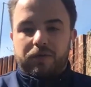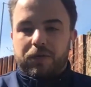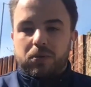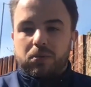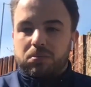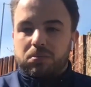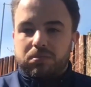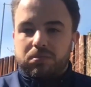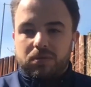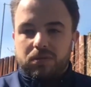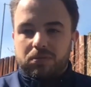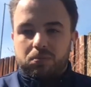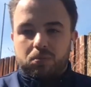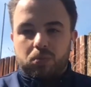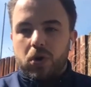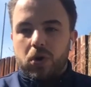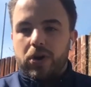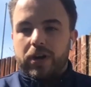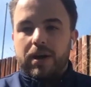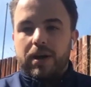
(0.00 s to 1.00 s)
you
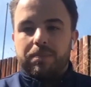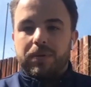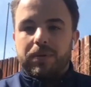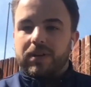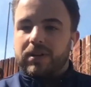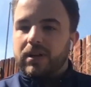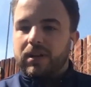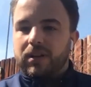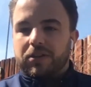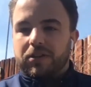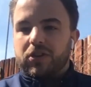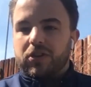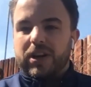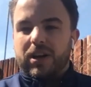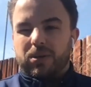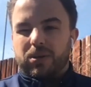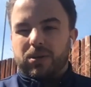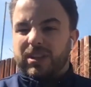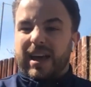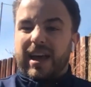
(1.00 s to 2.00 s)
work up until a 3
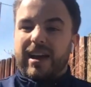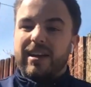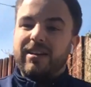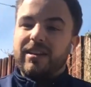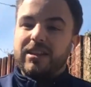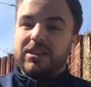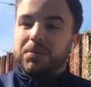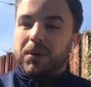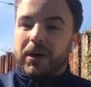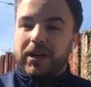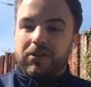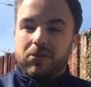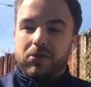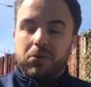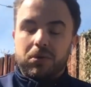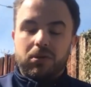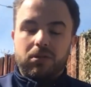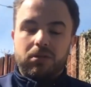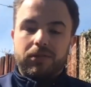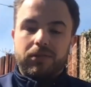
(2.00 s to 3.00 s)
out of 10, that's my
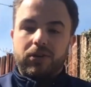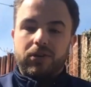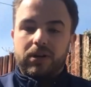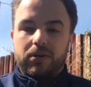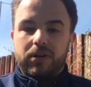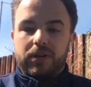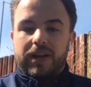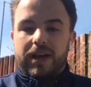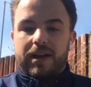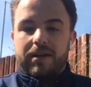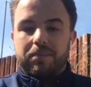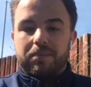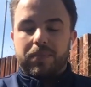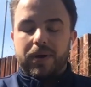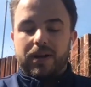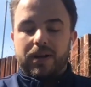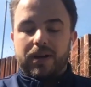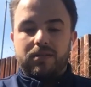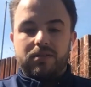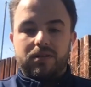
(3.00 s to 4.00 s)
rule, 3 out of 10
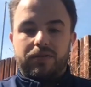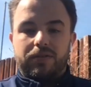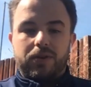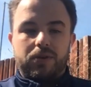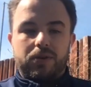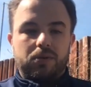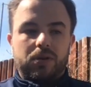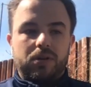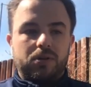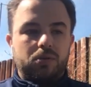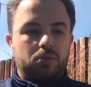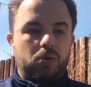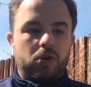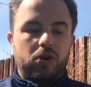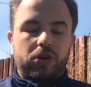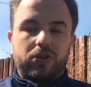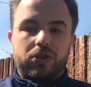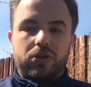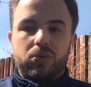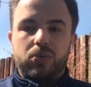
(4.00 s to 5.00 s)
pain. If you can
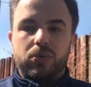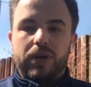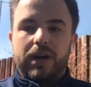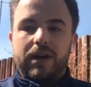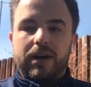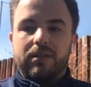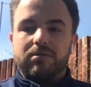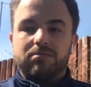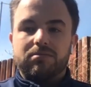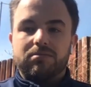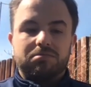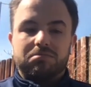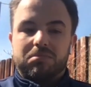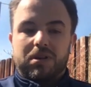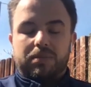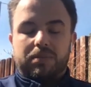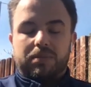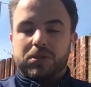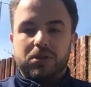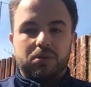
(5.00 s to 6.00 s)
work through that,
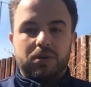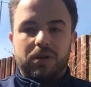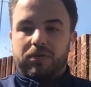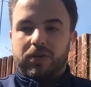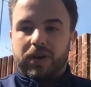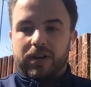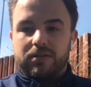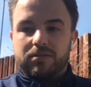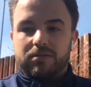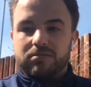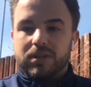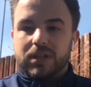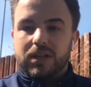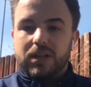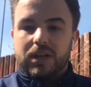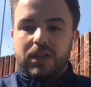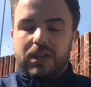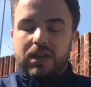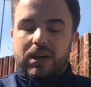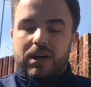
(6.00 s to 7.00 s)
absolutely fine.
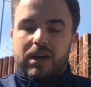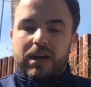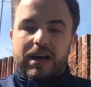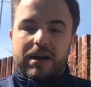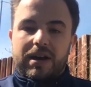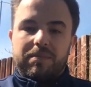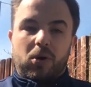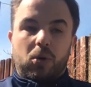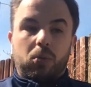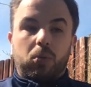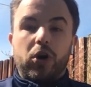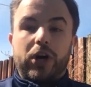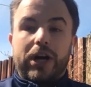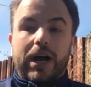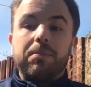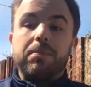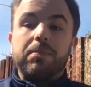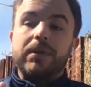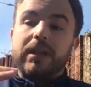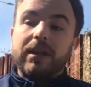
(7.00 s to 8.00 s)
Or work
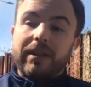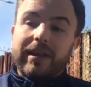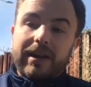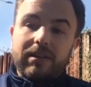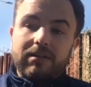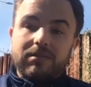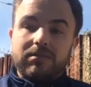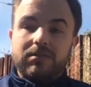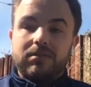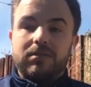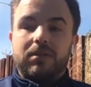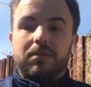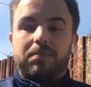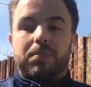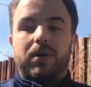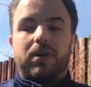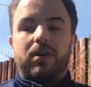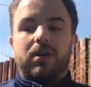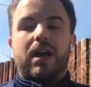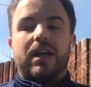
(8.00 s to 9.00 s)
up to that.
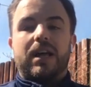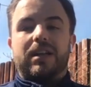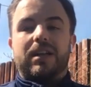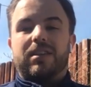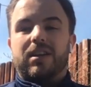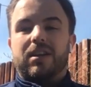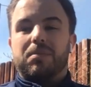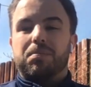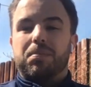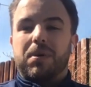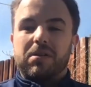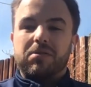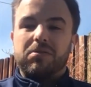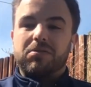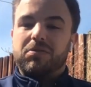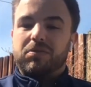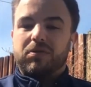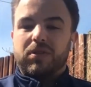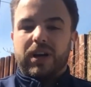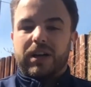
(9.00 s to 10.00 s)
But anything
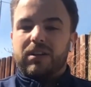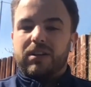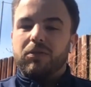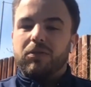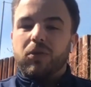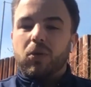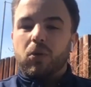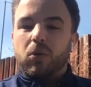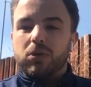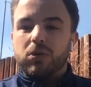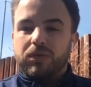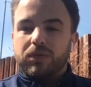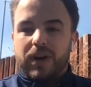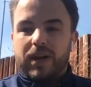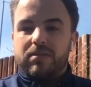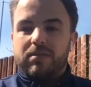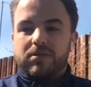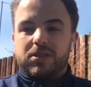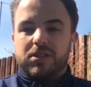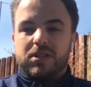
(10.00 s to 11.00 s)
above kind of 4s,
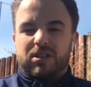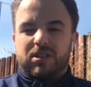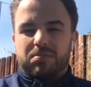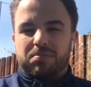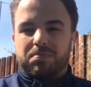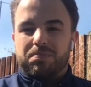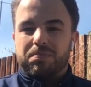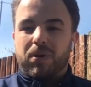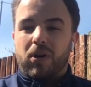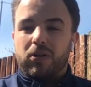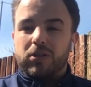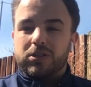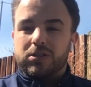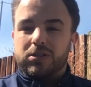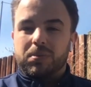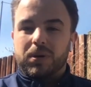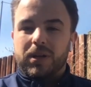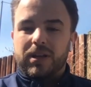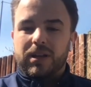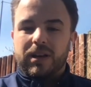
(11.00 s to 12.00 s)
5s, you
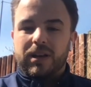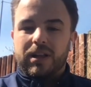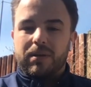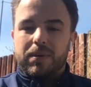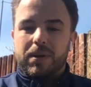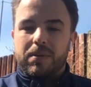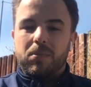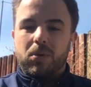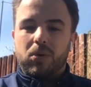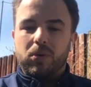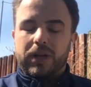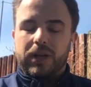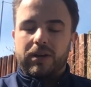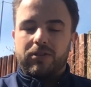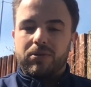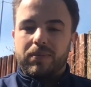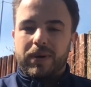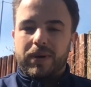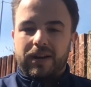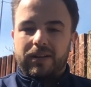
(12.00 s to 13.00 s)
possibly a little bit more
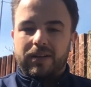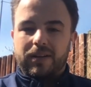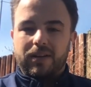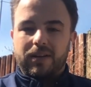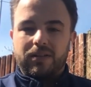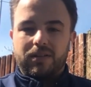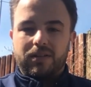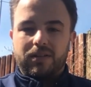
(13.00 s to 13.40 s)
detrimental.